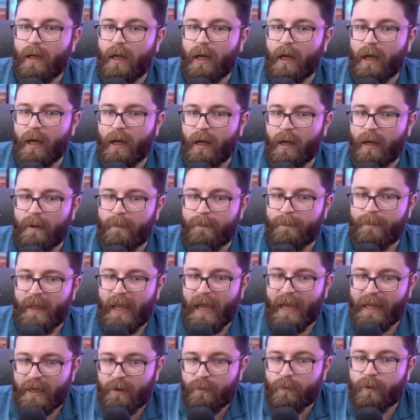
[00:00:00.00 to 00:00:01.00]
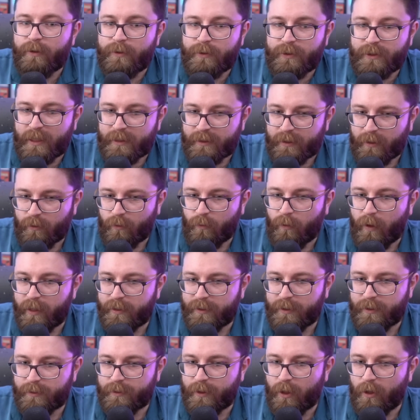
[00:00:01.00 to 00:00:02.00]
Anyone who says
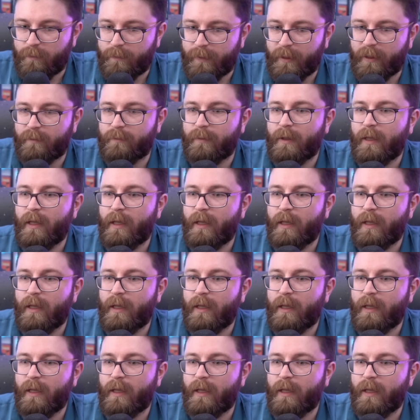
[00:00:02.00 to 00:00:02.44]
otherwise is coping.